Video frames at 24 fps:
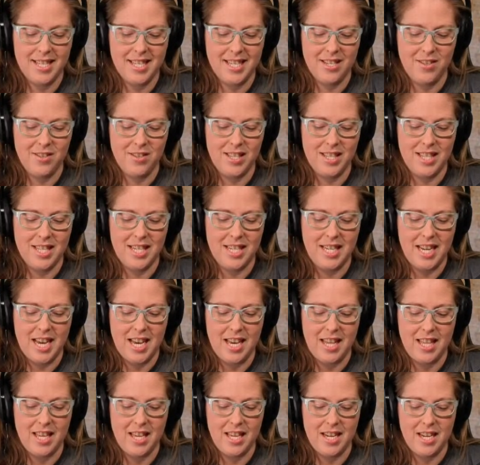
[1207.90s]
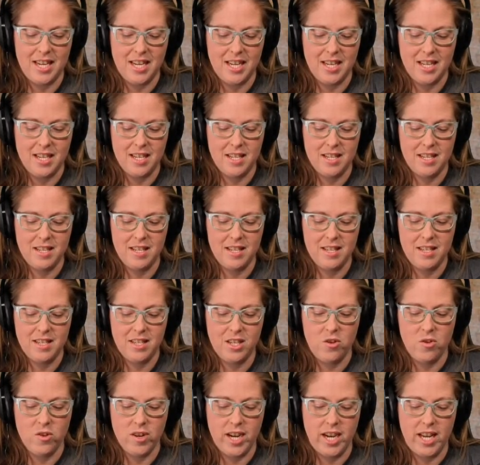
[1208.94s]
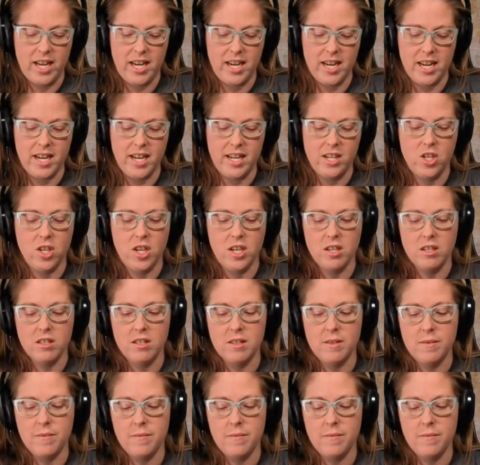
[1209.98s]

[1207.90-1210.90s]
It was the day that you were hating on hedgehogs.